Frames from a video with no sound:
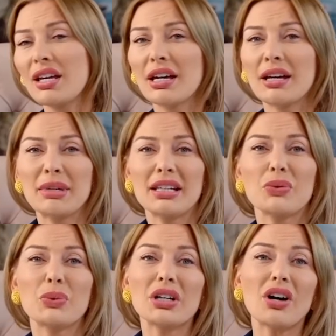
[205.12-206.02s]
I mean,
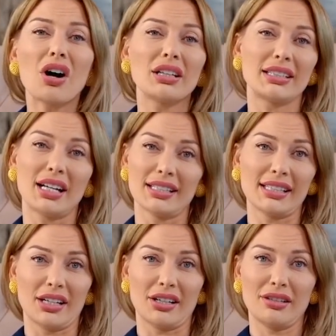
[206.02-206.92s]
we're all adults
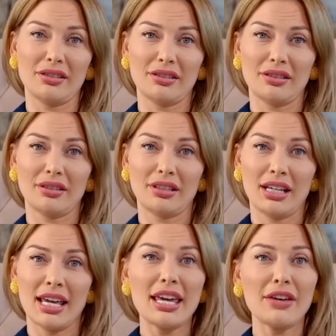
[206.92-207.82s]
here.
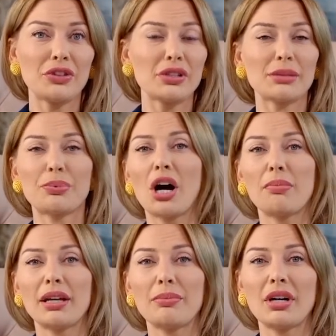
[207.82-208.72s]
If there is a
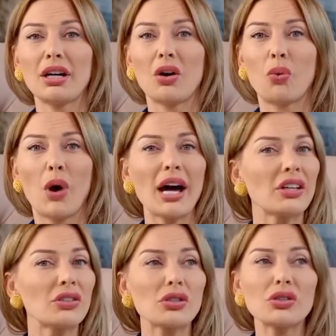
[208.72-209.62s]
problem, why
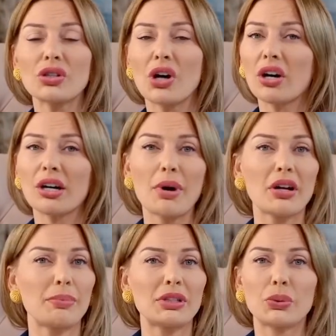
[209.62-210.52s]
not just talk about
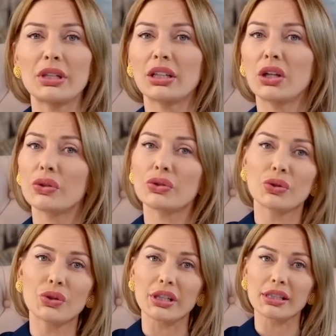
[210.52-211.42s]
it between closed
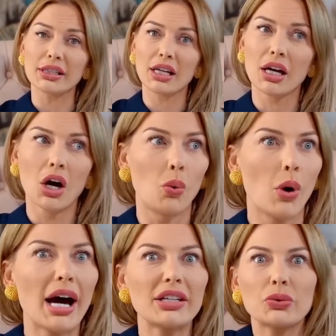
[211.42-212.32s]
doors?
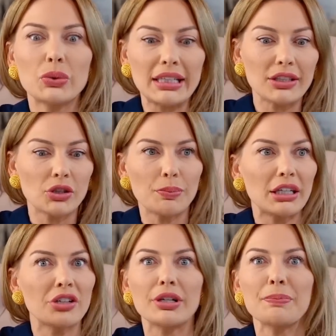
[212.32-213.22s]
Why do we need to be
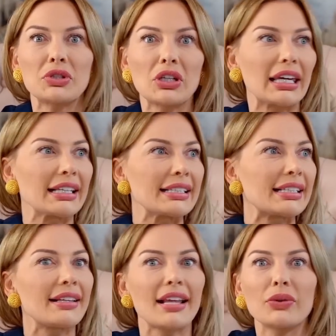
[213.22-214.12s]
cryptic and
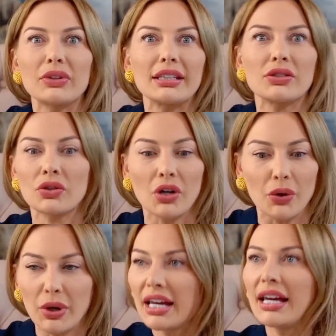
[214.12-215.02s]
send out these, you
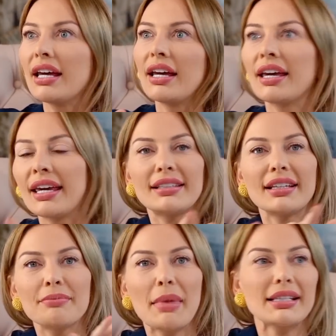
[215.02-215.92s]
know,
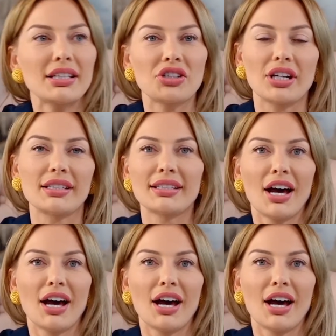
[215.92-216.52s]
hidden messages,